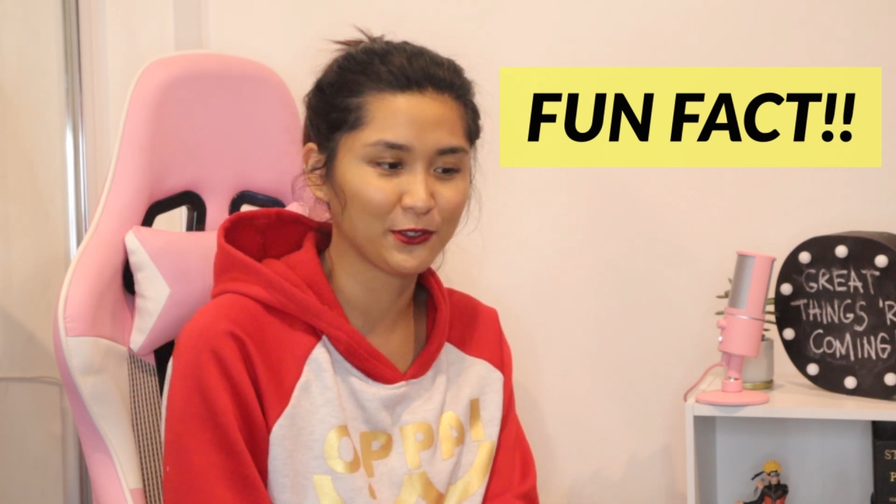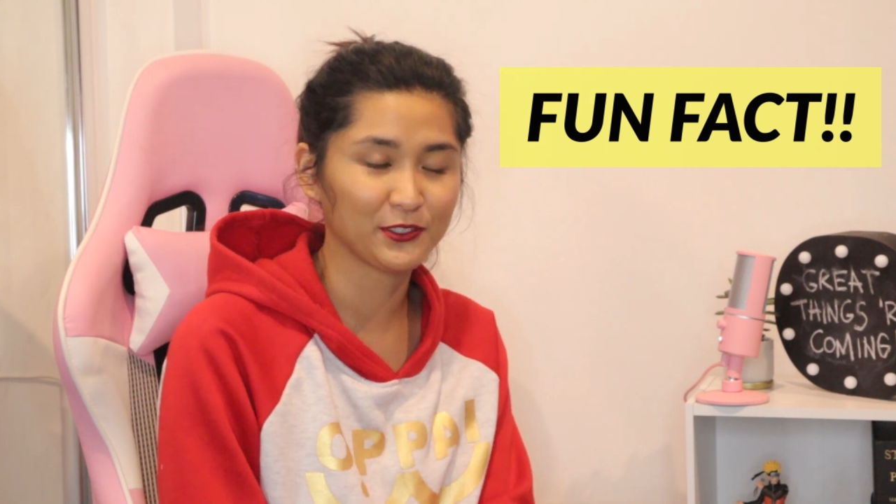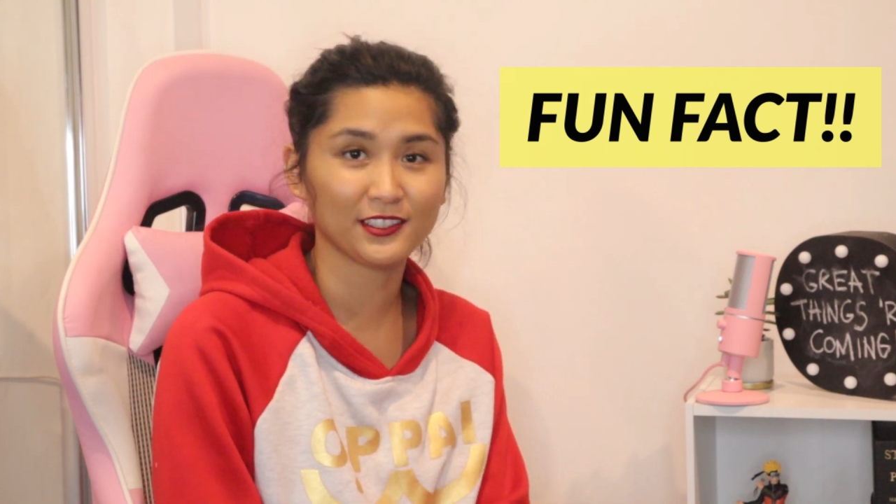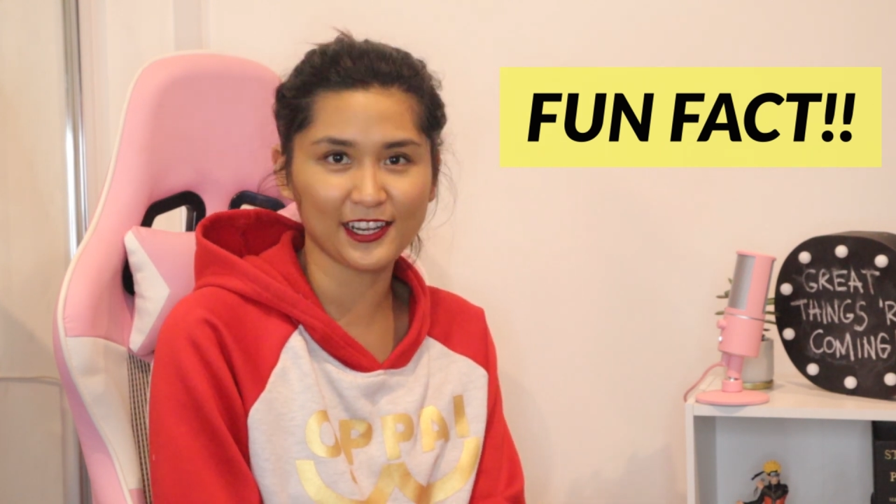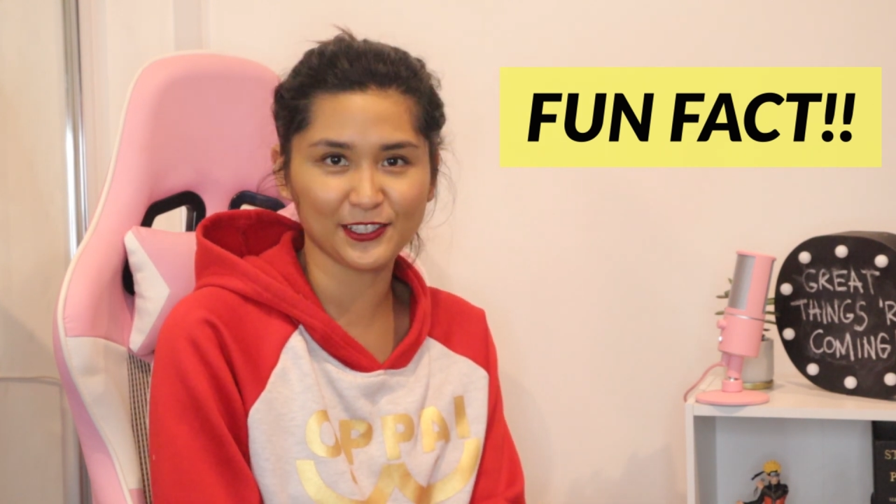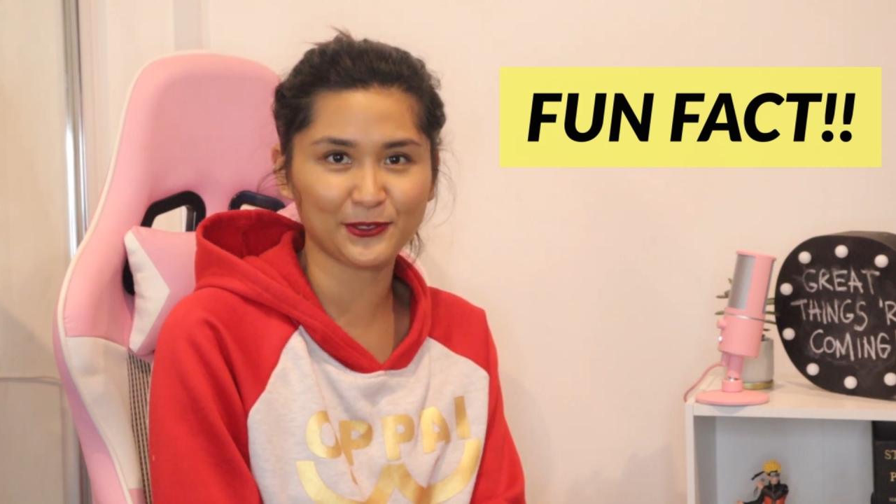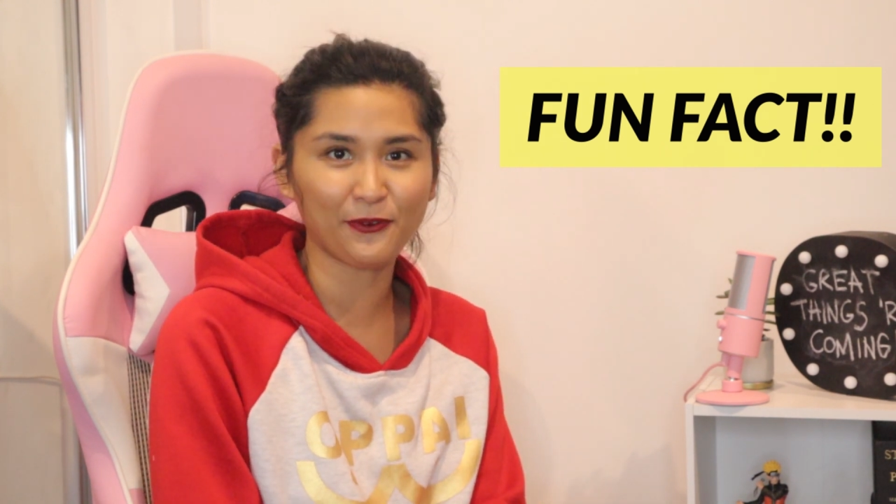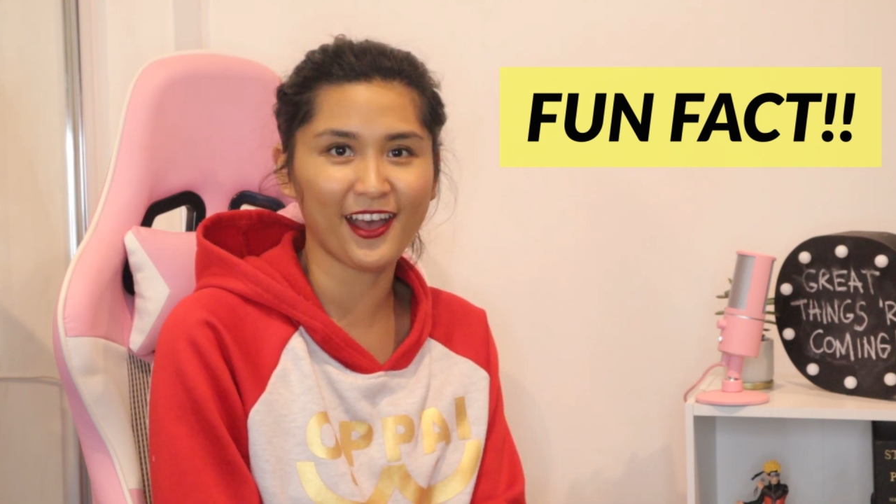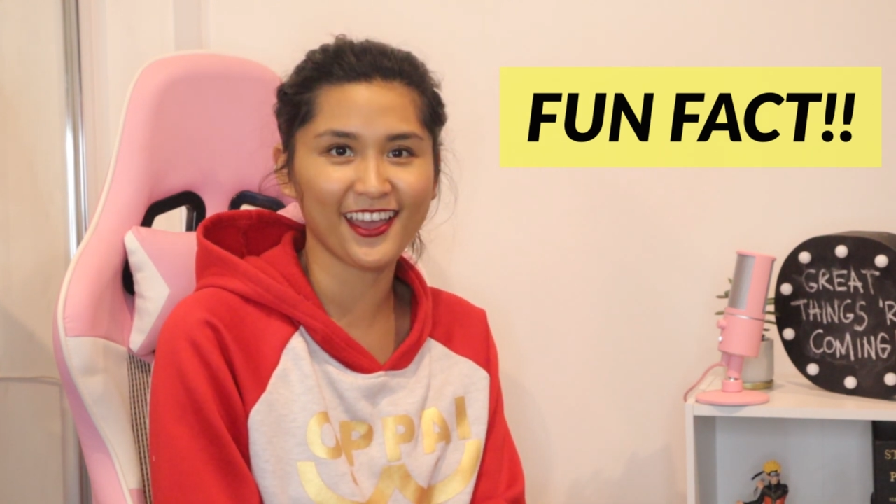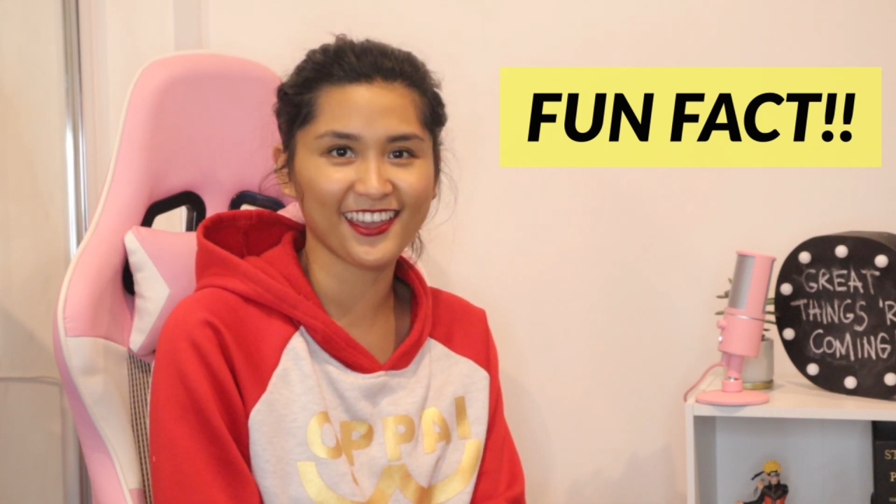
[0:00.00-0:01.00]
So that is
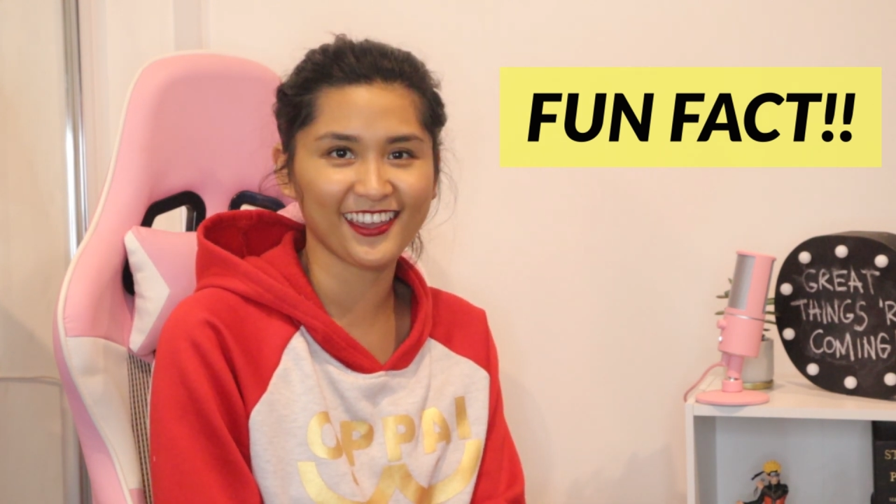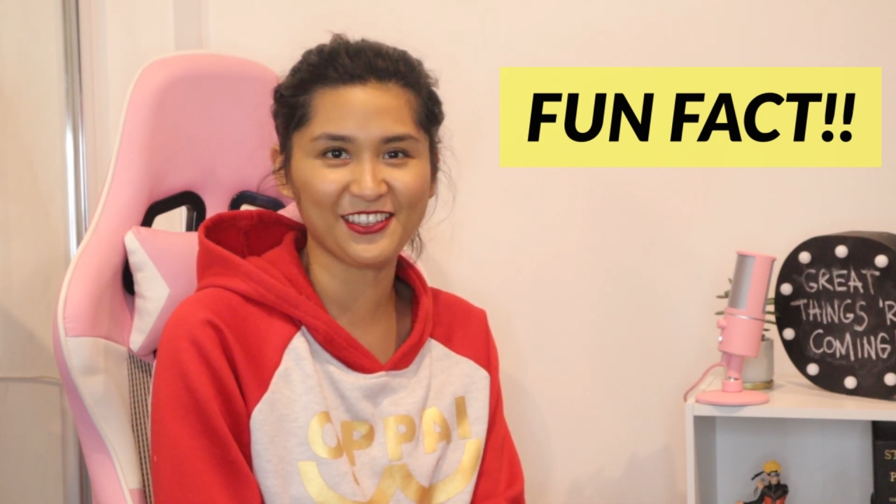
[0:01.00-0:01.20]
why,